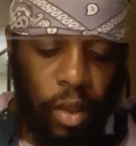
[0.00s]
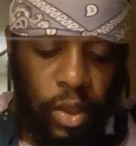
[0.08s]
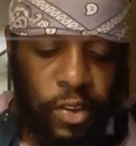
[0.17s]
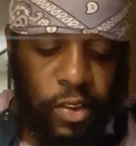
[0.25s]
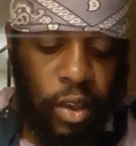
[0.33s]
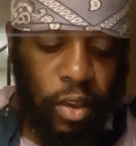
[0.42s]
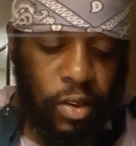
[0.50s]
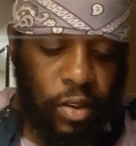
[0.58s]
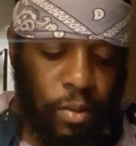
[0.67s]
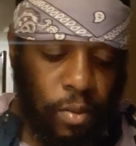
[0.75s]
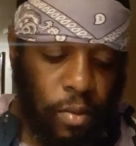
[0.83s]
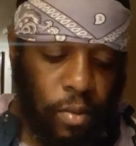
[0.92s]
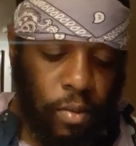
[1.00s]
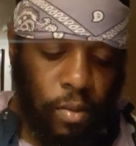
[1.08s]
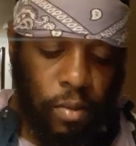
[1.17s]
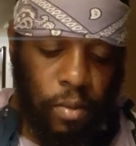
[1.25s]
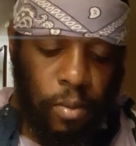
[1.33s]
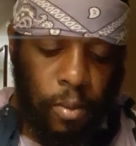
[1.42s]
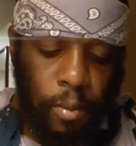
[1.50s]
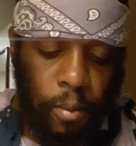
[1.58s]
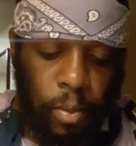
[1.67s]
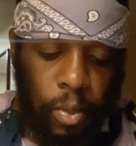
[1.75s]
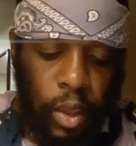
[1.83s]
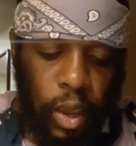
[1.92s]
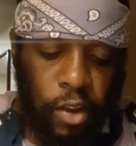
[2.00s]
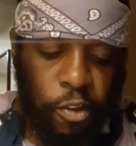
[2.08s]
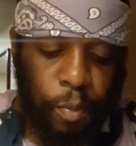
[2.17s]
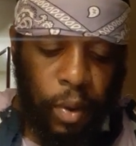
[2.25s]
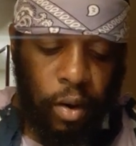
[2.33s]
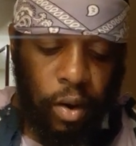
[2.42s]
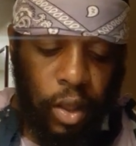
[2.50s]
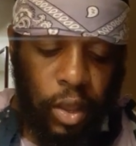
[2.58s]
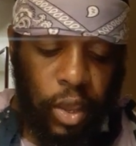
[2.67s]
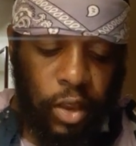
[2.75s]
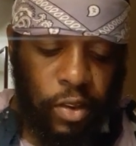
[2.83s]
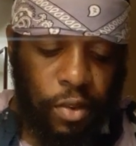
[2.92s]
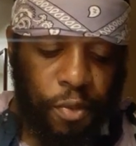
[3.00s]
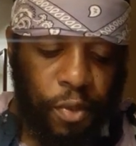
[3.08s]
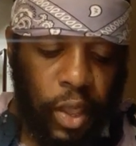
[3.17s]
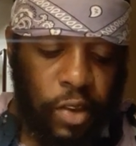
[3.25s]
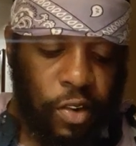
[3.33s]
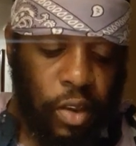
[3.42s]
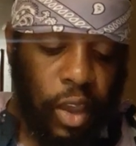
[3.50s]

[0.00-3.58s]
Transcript: It says, in the spirit against the flesh,